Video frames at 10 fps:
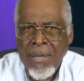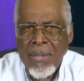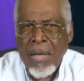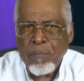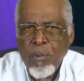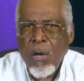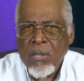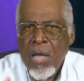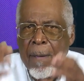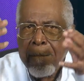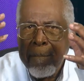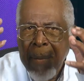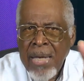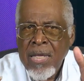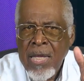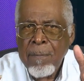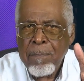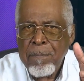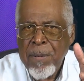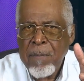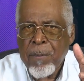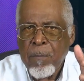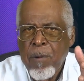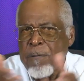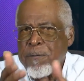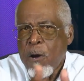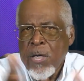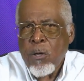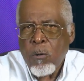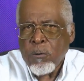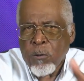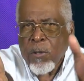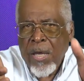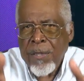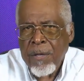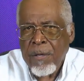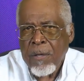that brought many people, both young and old, together.